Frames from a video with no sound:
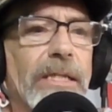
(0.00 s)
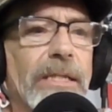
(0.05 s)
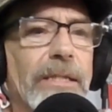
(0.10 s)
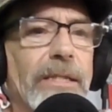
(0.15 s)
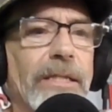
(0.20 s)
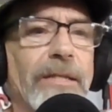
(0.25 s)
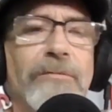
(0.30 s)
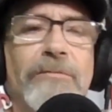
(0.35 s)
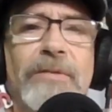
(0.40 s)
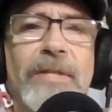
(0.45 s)

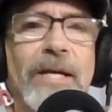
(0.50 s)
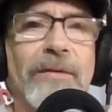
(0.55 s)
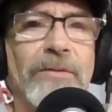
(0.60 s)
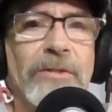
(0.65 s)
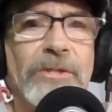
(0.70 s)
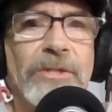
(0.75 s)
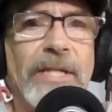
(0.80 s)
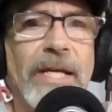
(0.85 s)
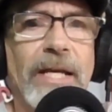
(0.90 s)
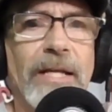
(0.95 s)
you've
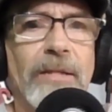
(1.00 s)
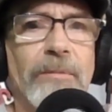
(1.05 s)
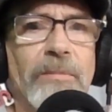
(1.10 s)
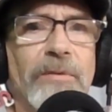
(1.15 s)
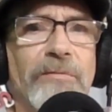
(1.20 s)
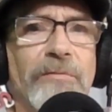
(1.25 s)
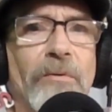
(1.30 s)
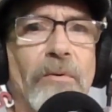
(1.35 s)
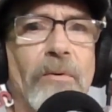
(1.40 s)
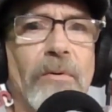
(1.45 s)
never skated
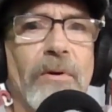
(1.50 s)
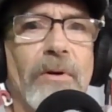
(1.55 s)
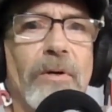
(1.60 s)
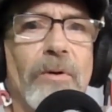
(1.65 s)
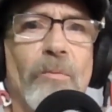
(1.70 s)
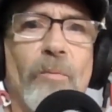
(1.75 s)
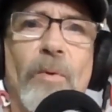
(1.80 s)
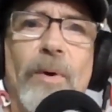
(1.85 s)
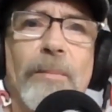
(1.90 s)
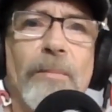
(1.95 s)

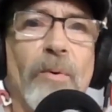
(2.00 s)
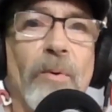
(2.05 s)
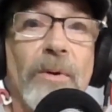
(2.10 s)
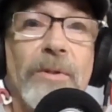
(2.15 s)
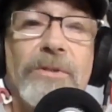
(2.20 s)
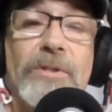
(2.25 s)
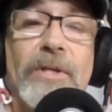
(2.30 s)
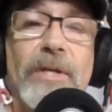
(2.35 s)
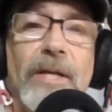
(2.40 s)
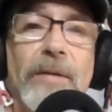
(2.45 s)
before, what
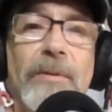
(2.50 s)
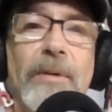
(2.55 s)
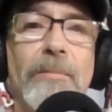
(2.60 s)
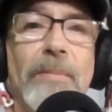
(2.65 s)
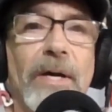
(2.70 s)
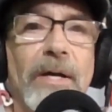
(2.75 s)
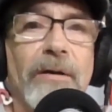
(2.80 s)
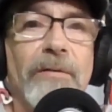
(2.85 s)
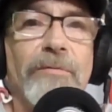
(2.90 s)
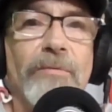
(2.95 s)
boards are going to be
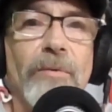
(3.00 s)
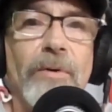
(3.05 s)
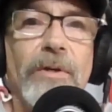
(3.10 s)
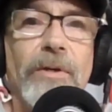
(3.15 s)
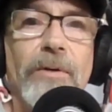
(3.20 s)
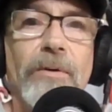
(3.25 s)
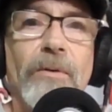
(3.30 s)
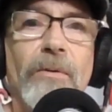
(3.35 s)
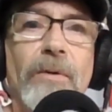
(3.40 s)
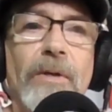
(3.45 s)
better for
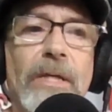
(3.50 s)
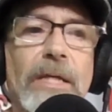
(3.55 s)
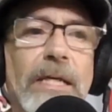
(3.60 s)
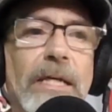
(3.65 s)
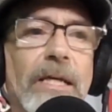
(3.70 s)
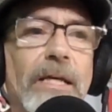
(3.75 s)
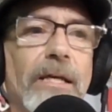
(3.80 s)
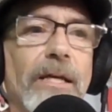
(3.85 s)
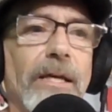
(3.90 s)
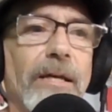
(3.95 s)
you?
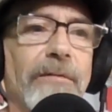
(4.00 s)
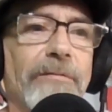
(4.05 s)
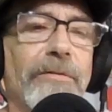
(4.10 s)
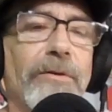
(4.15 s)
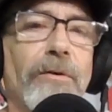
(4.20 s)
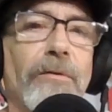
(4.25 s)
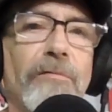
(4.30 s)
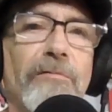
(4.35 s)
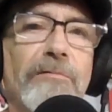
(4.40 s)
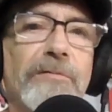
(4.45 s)
If
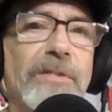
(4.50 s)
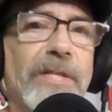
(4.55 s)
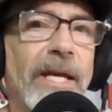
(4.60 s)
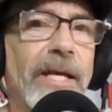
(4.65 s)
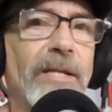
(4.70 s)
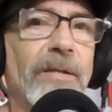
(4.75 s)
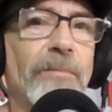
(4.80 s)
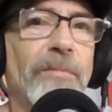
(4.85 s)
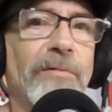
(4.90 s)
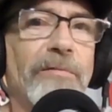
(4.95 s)
you've
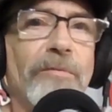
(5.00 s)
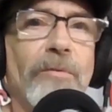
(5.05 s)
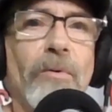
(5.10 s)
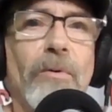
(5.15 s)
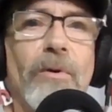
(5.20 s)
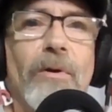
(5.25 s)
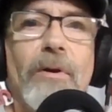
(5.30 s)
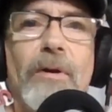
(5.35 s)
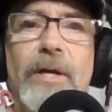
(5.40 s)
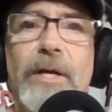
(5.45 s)
skated
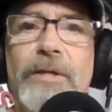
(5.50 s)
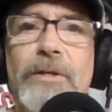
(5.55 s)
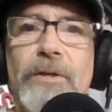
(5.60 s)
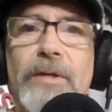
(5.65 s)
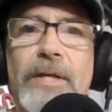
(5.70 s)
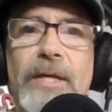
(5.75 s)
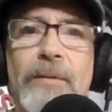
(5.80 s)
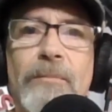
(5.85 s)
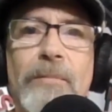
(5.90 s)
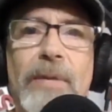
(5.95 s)
before and you're
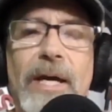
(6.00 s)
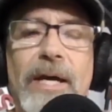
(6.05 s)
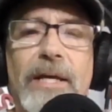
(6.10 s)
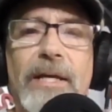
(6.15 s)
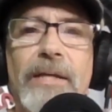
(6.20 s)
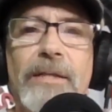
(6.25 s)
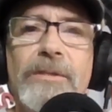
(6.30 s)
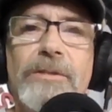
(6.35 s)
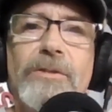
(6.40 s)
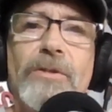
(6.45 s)
getting back
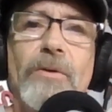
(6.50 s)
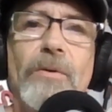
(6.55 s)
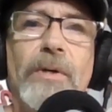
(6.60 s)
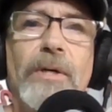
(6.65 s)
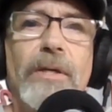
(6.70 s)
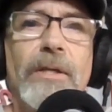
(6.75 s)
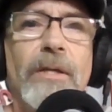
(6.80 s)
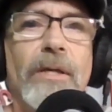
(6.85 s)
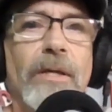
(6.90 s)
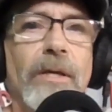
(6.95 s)
into
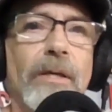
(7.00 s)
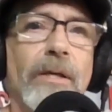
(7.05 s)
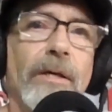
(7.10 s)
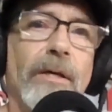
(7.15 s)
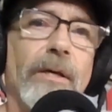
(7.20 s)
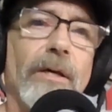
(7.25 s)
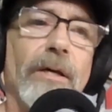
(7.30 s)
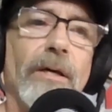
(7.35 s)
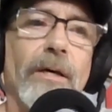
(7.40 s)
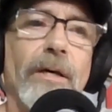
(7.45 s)
it,
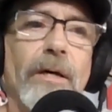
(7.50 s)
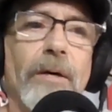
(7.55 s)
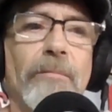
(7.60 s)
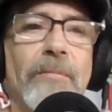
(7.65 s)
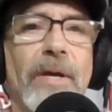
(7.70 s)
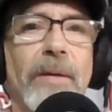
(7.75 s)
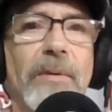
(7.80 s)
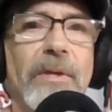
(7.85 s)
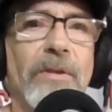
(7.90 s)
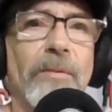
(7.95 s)

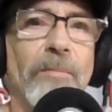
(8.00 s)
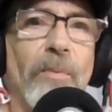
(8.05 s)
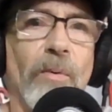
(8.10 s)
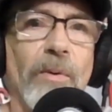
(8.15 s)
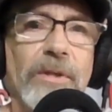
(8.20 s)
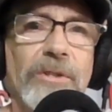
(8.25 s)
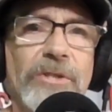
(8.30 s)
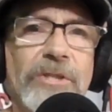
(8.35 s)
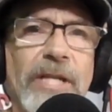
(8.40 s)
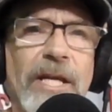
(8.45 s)
maybe the
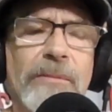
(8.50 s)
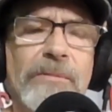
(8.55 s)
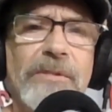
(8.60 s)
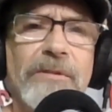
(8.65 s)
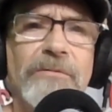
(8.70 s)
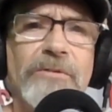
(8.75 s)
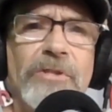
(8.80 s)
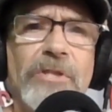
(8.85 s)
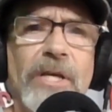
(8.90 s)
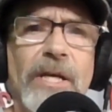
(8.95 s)
board shapes
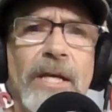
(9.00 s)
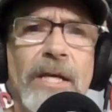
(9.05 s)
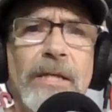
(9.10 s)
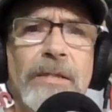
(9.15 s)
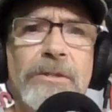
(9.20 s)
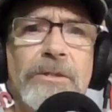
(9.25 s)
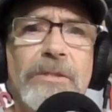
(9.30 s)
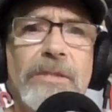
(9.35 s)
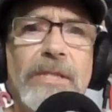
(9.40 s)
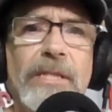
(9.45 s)
have
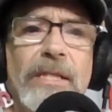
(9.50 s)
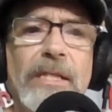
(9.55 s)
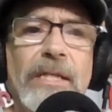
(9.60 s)
changed.